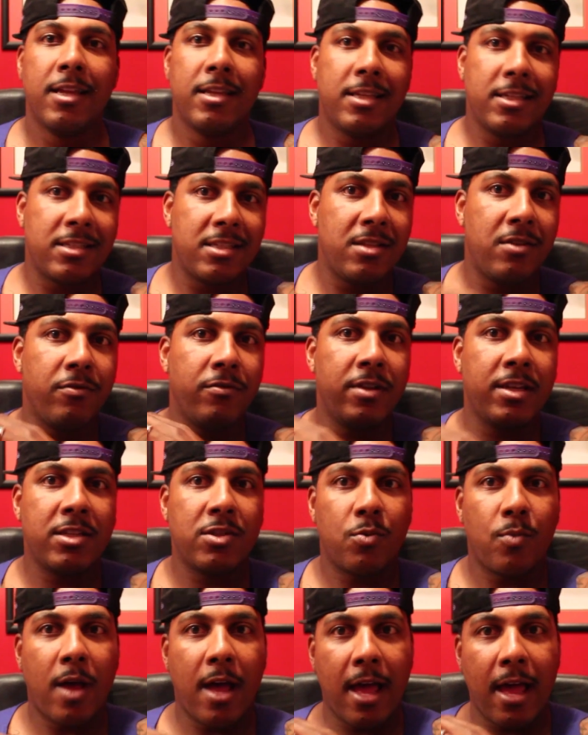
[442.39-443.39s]
This is the
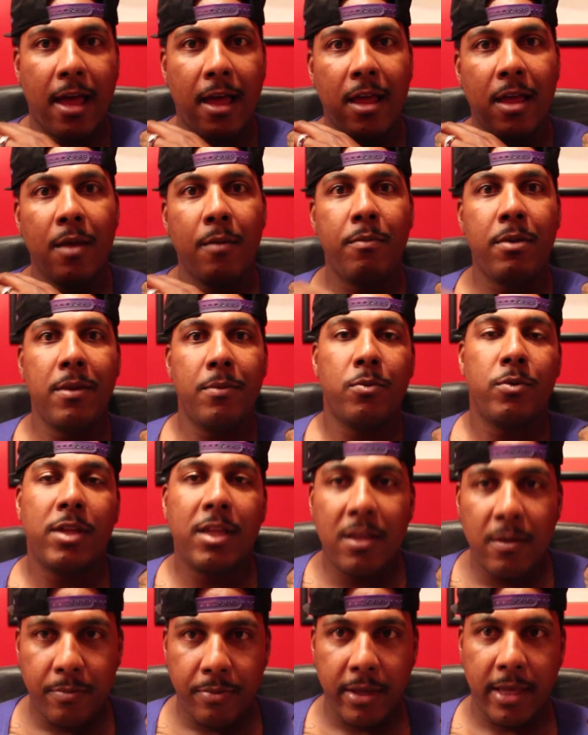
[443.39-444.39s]
reason why people
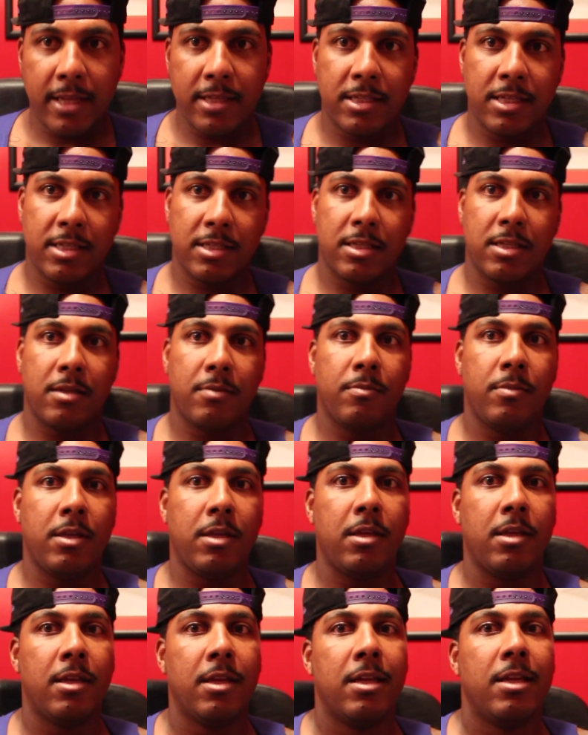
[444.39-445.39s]
need to pay attention to
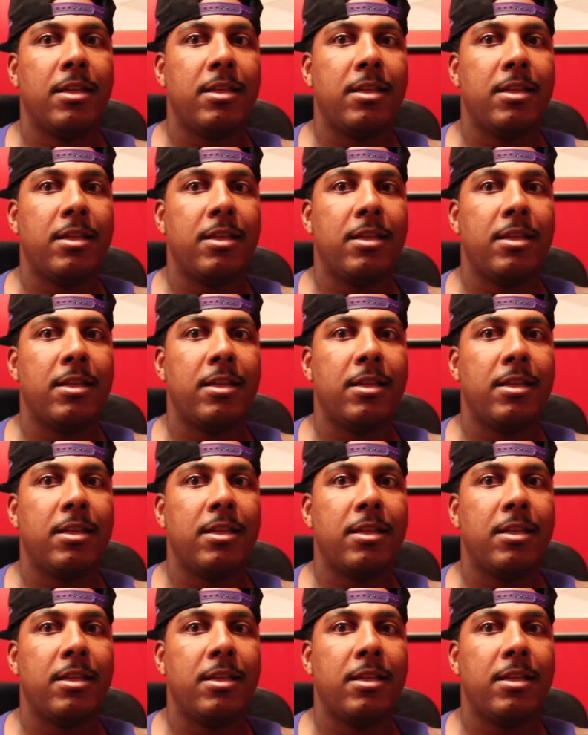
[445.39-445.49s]
me.